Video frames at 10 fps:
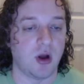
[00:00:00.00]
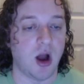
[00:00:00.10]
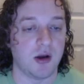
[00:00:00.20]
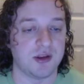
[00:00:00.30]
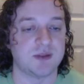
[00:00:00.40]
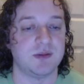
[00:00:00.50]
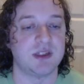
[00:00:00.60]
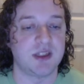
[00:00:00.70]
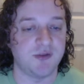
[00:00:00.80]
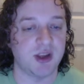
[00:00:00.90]
are the
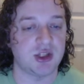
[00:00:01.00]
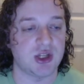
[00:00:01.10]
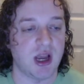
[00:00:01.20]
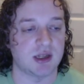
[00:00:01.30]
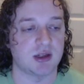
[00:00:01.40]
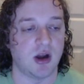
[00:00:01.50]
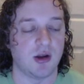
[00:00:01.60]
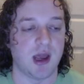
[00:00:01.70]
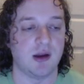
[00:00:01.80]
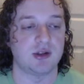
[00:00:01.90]
specific checks called
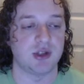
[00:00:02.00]
out as